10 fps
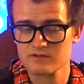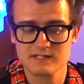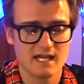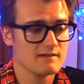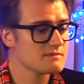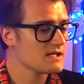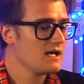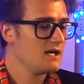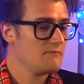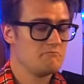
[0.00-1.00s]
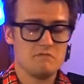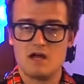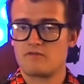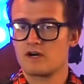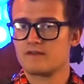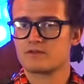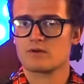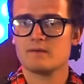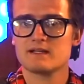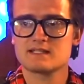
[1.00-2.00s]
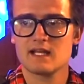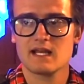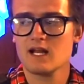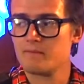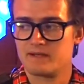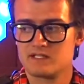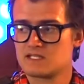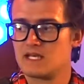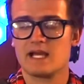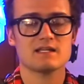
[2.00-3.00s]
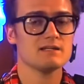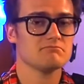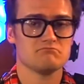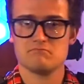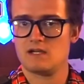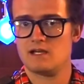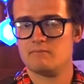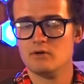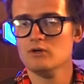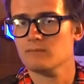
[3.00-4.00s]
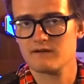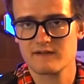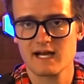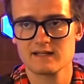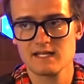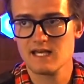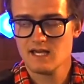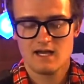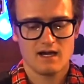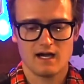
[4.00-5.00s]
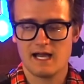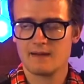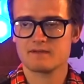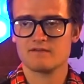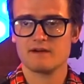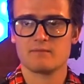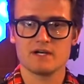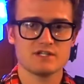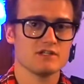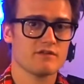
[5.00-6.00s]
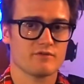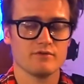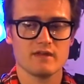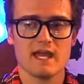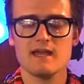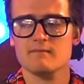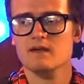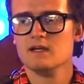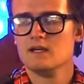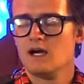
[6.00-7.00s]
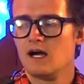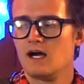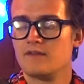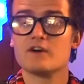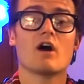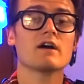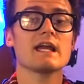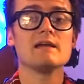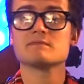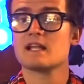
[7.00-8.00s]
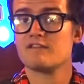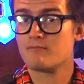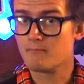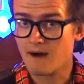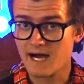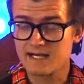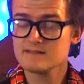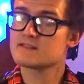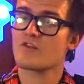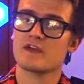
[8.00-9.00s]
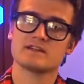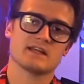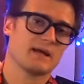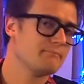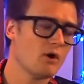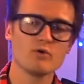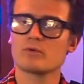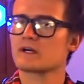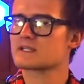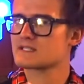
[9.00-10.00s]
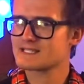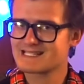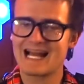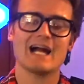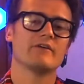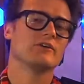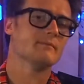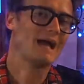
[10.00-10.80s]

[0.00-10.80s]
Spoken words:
games. Never have to worry about setting it up. I just connect it, and boom, I've got the haptic vibration through the game. There are games that have mods, things like Boneworks, Skyrim.